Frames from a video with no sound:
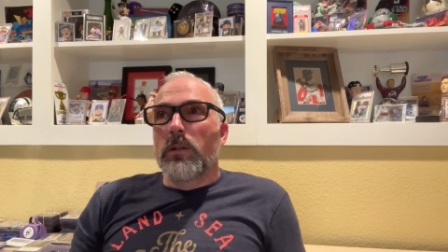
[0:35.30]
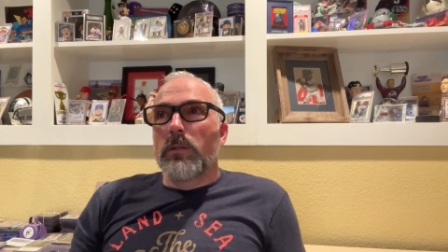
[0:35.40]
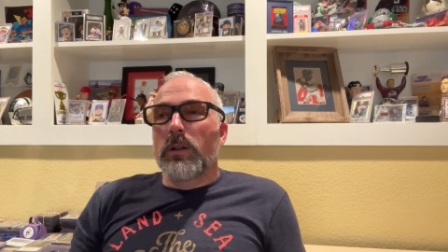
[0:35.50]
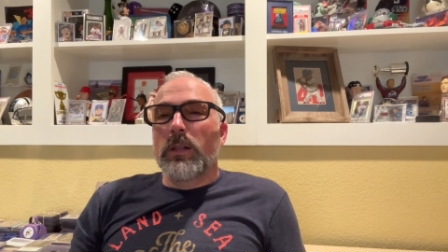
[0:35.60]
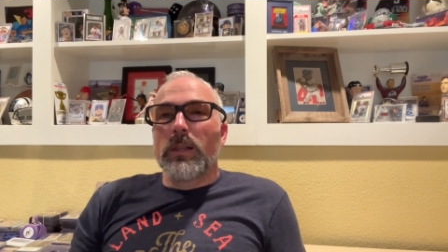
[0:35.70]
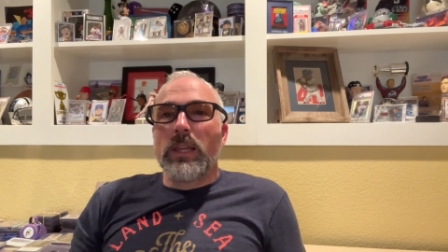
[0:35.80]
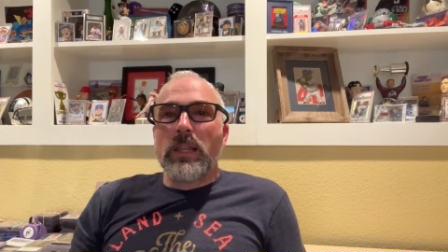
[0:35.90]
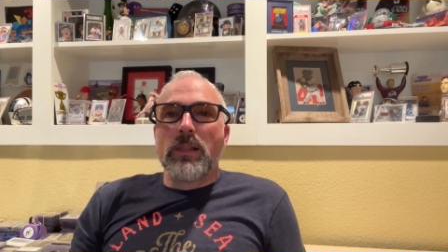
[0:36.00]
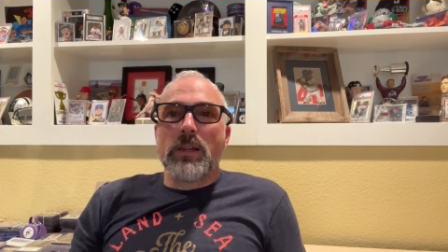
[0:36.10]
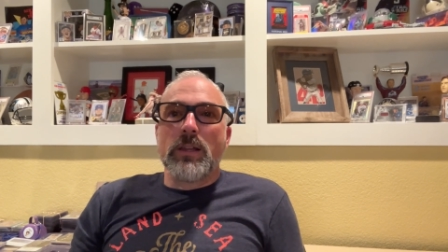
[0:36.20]

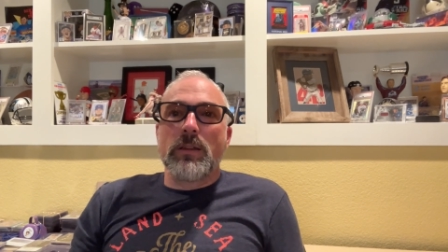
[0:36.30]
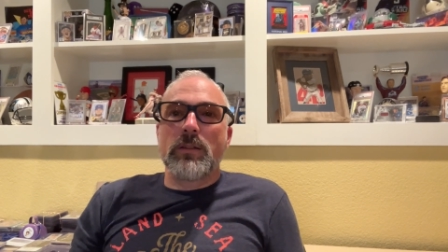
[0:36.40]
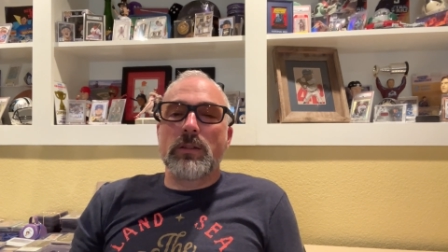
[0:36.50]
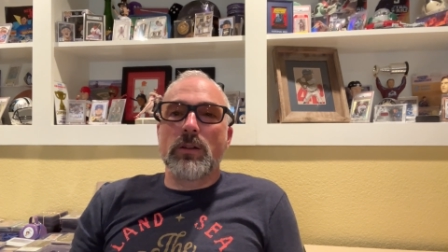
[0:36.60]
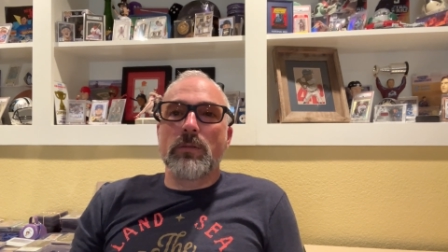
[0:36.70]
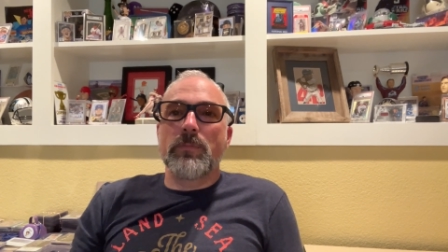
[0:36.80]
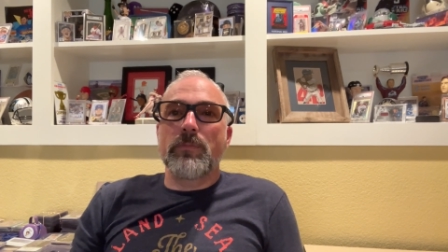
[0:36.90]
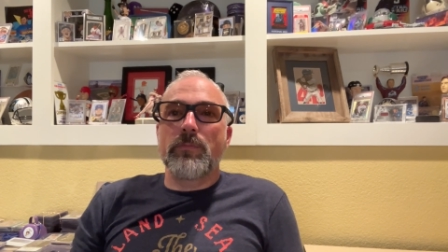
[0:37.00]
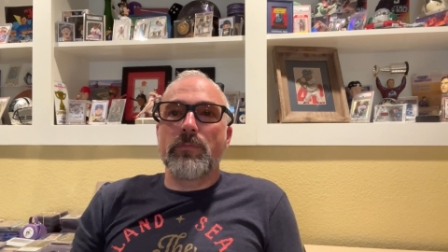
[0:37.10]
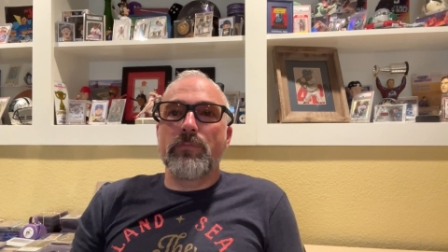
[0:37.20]
cleanly. So
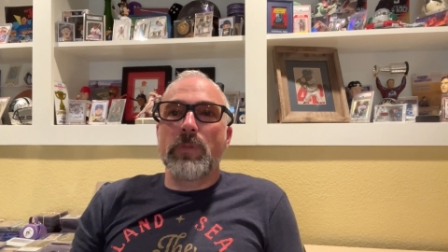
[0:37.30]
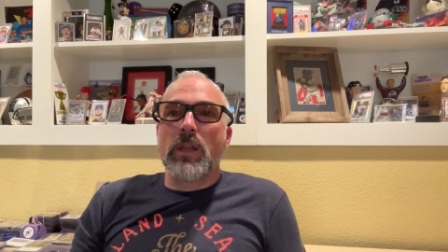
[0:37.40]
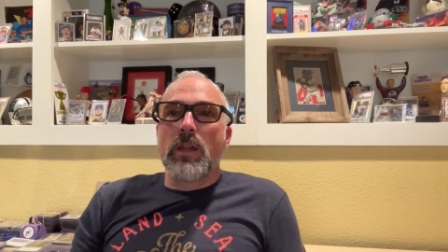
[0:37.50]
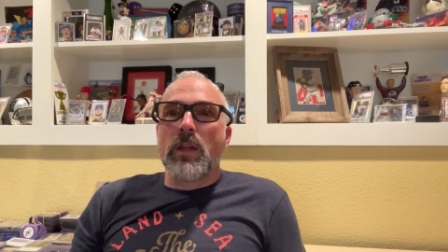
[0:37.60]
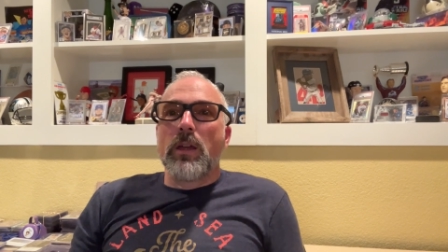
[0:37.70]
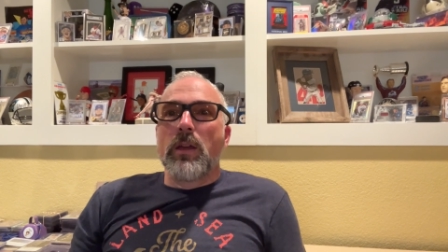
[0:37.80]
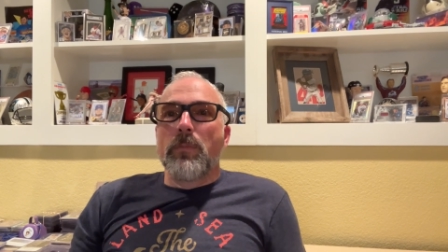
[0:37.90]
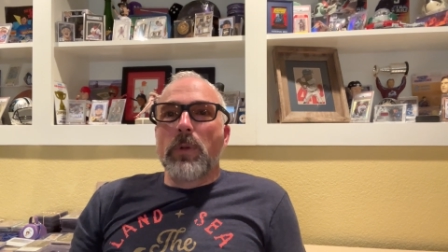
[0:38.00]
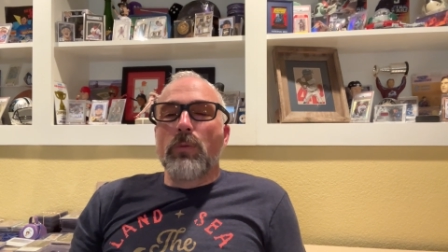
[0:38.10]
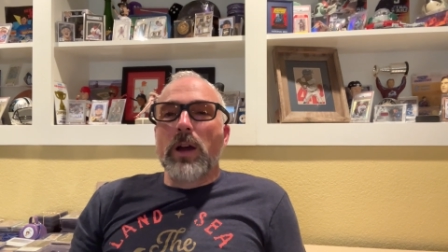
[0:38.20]

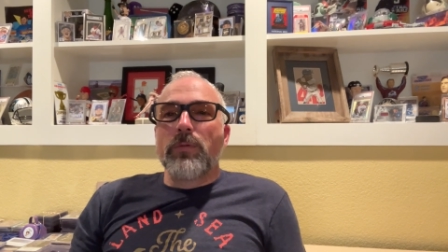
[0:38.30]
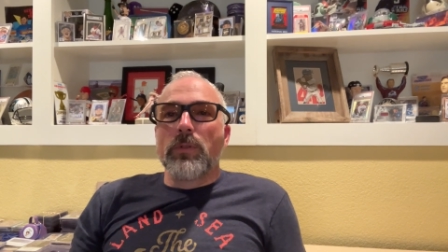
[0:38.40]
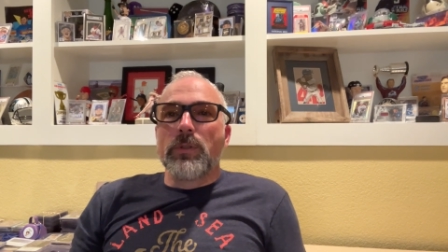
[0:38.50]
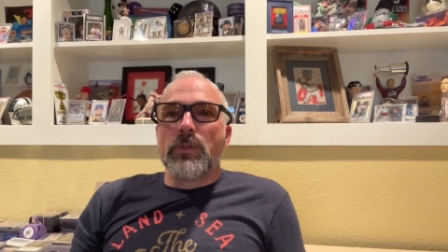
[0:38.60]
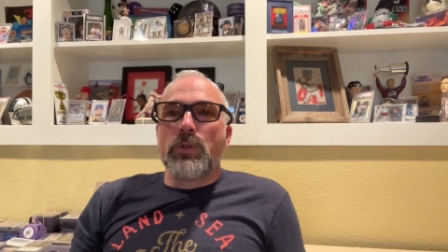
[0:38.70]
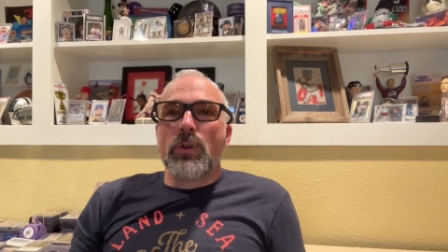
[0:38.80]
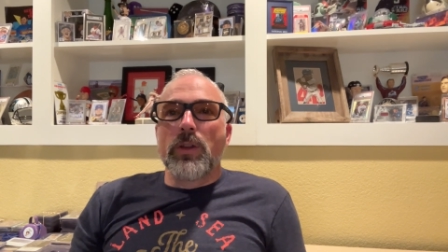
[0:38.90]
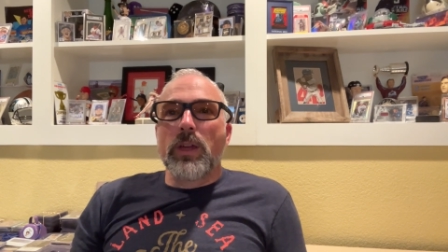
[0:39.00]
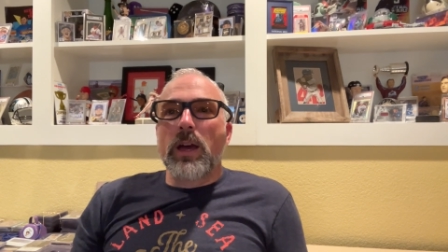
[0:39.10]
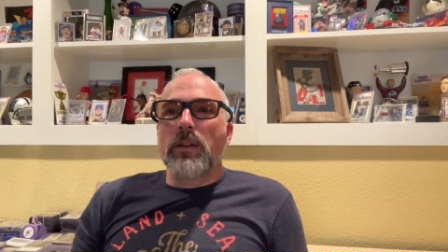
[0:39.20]
my wife will enjoy
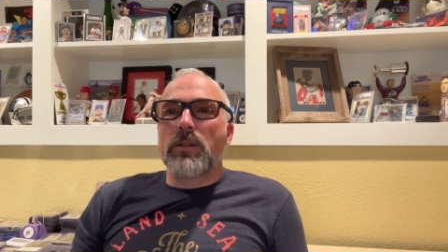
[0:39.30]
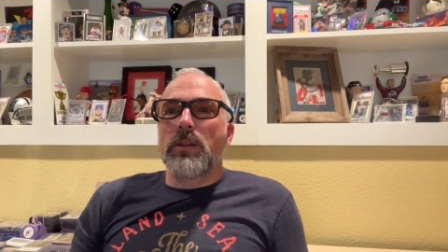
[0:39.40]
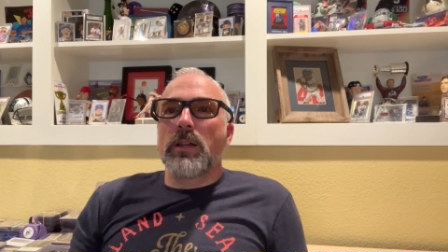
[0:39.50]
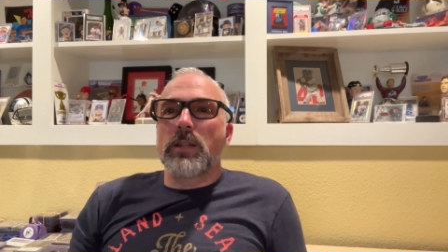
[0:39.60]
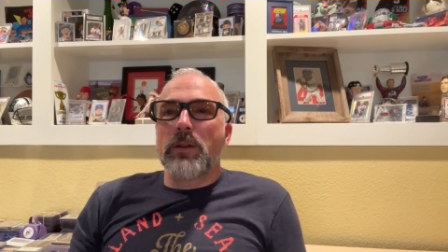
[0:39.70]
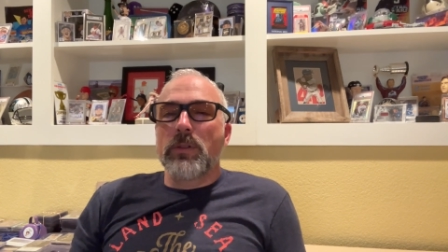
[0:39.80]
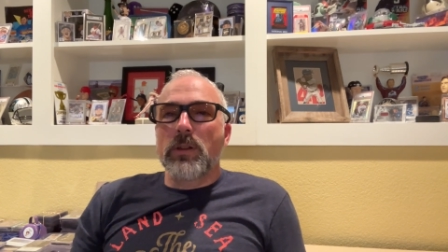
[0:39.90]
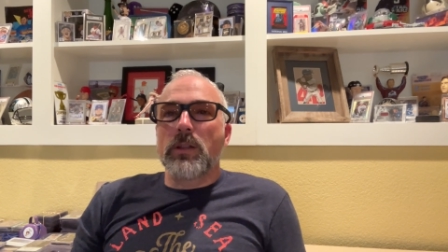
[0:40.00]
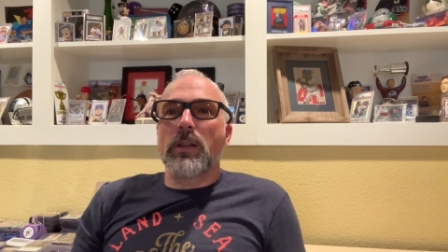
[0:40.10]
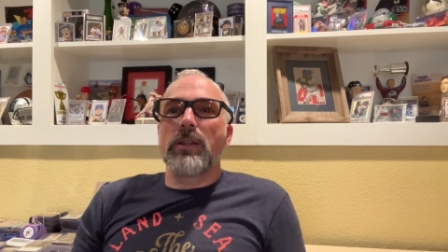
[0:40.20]
that. She likes having
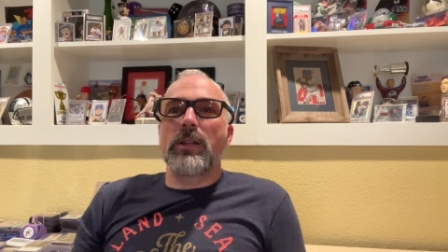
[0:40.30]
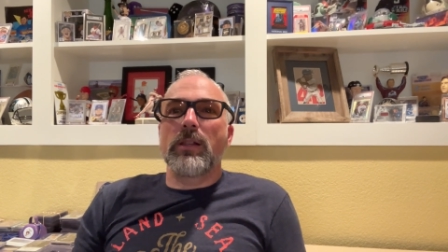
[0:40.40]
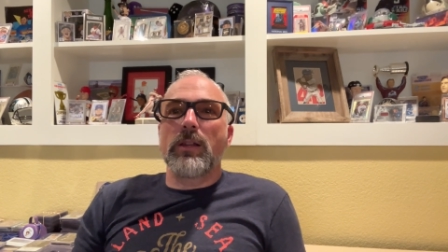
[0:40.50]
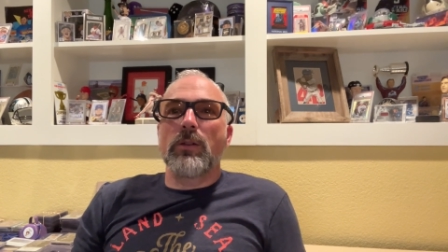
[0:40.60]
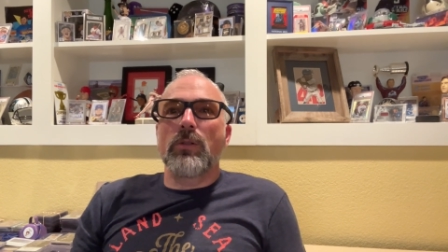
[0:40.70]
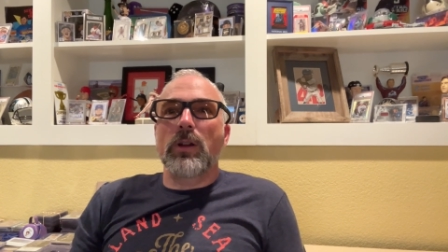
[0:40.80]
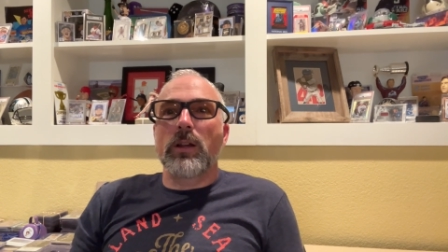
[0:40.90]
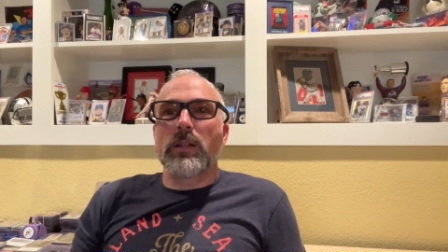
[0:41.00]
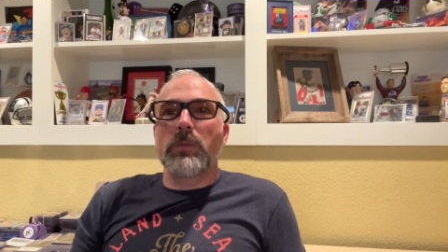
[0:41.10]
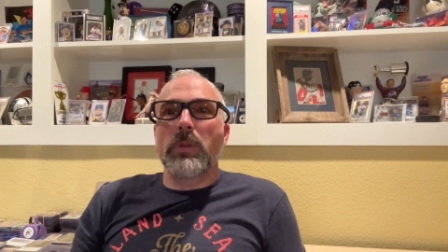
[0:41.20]
a nice, clean,
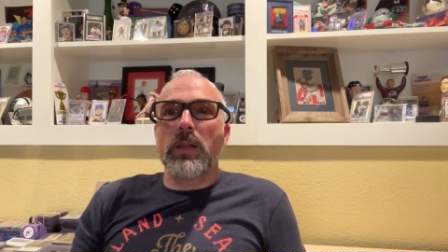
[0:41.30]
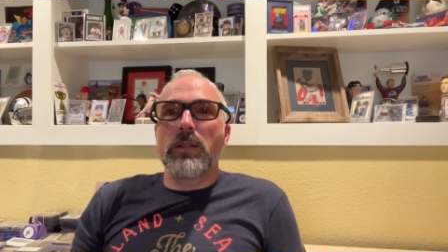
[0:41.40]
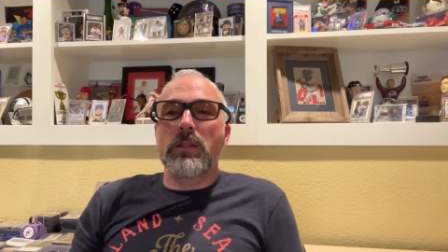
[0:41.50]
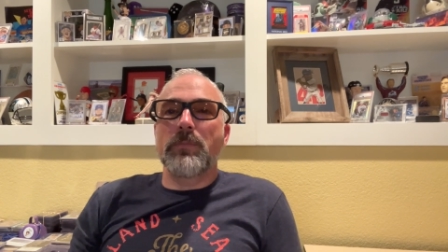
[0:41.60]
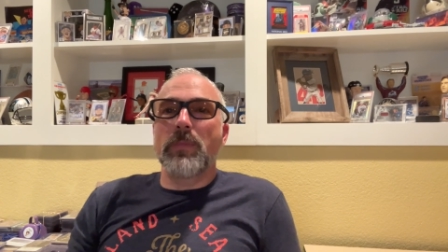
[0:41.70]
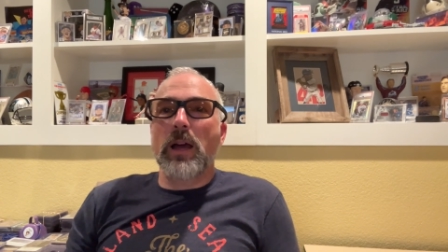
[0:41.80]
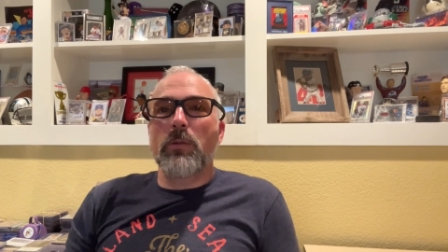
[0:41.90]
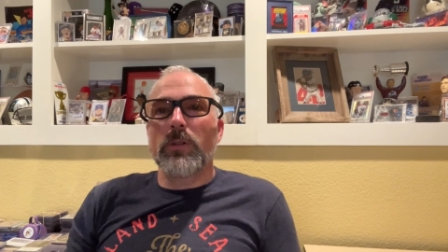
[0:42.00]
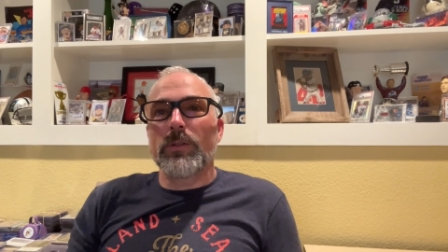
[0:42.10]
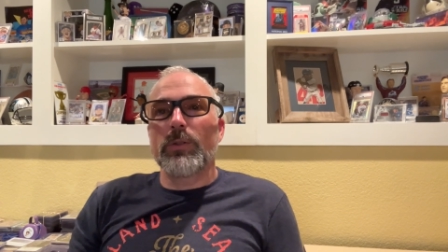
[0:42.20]
organized space. I
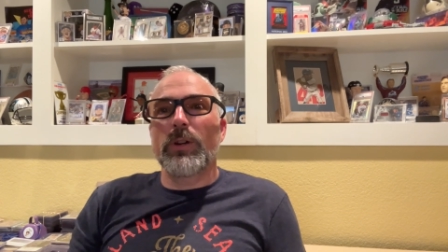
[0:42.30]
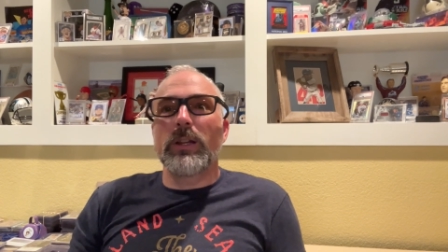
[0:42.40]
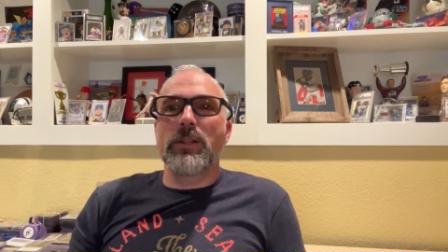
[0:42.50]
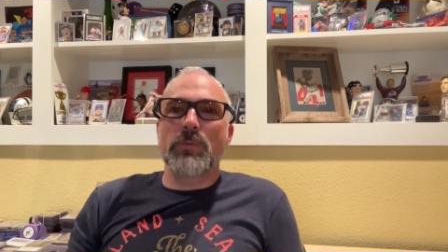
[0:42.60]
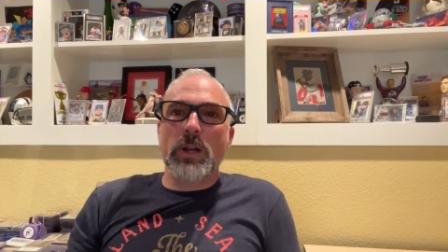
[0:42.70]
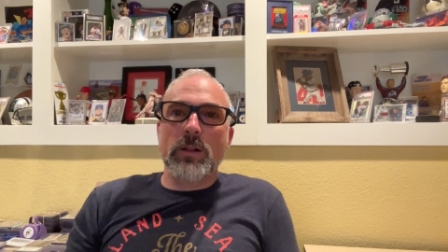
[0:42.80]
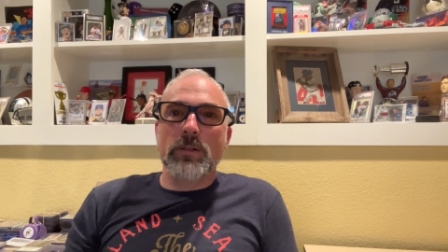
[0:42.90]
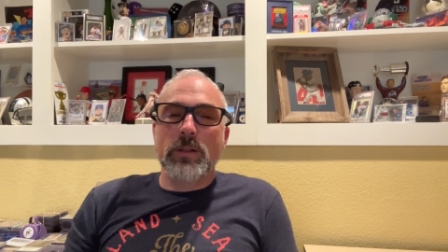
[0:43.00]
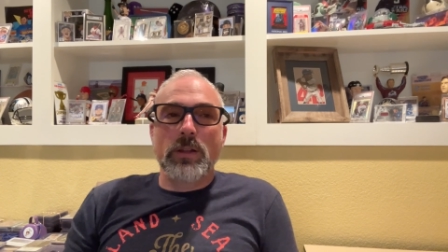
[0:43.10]
will enjoy it as well.